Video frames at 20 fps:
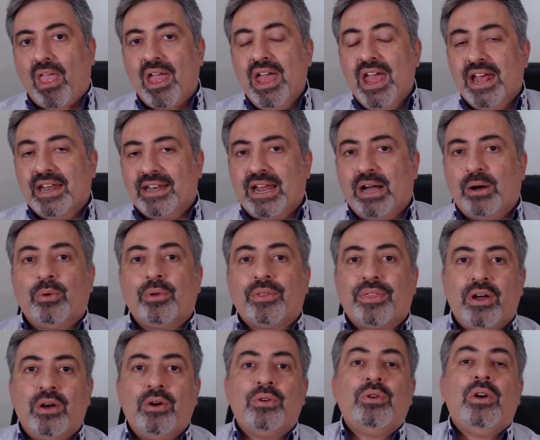Now,
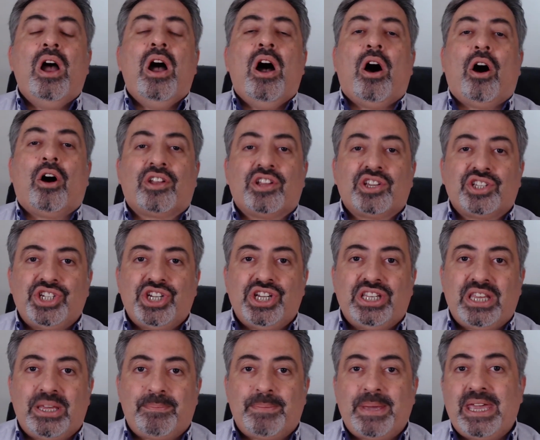although on a
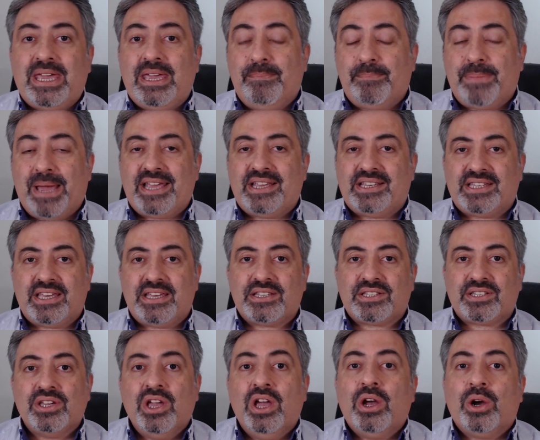GDP basis,
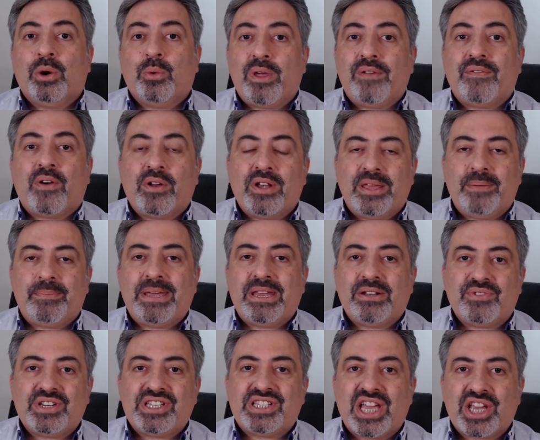we've only been
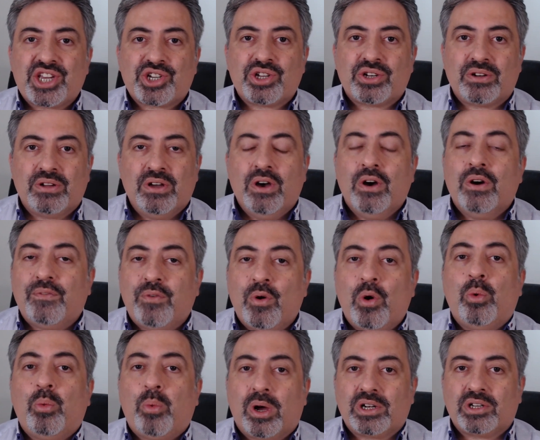recession for
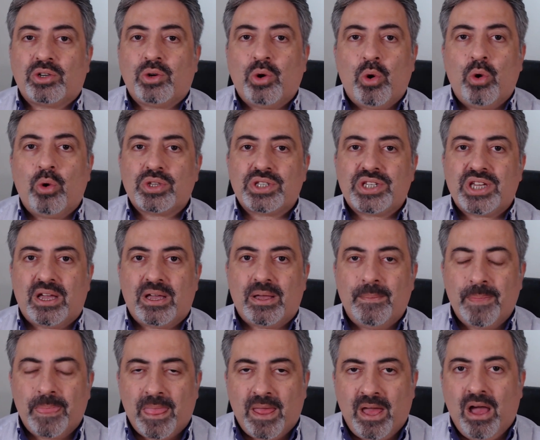one quarter,
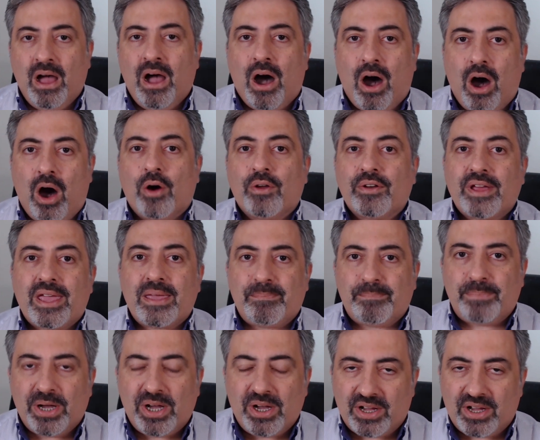on a per